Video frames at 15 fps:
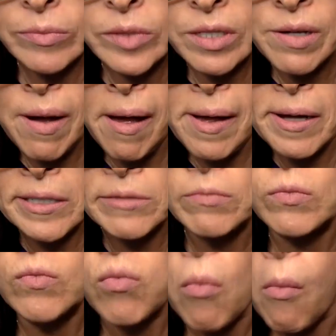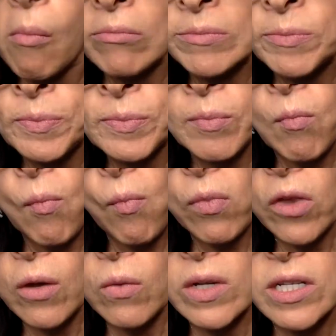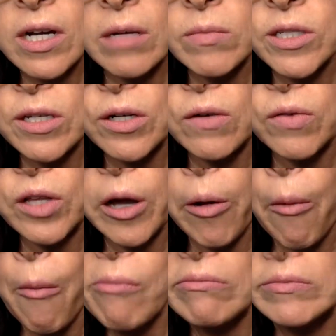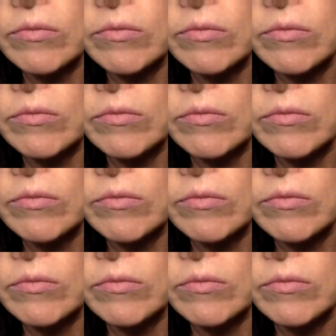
Yay! What time is it over there?